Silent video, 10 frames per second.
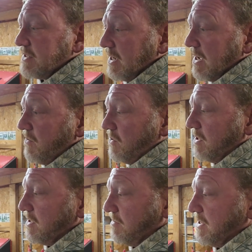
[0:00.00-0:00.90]
Like, I want
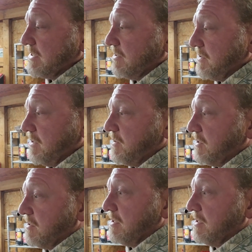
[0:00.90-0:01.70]
it done by September.